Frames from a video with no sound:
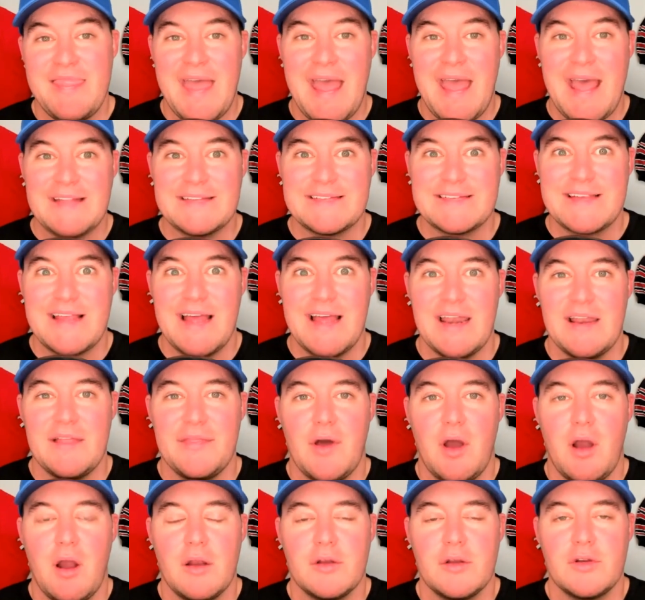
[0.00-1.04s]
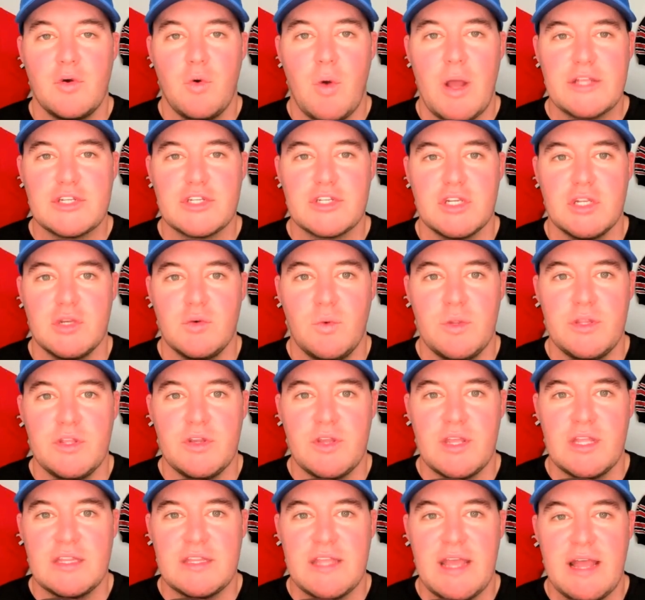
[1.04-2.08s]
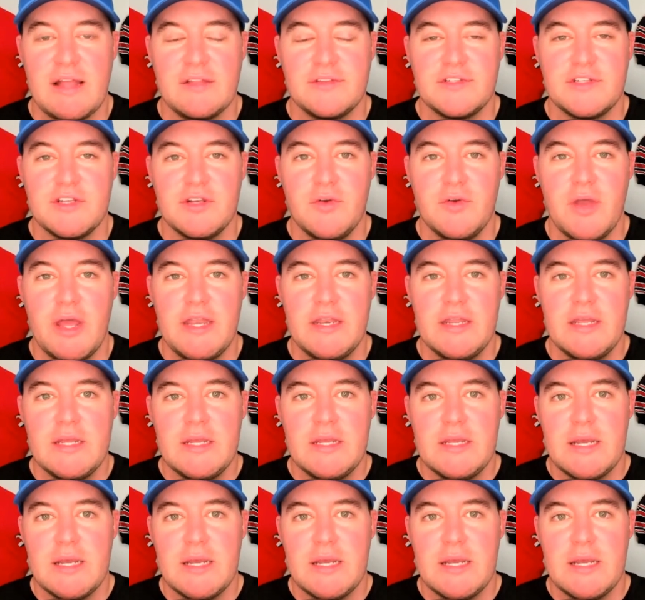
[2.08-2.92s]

That's kind of the hard question when you get down to it.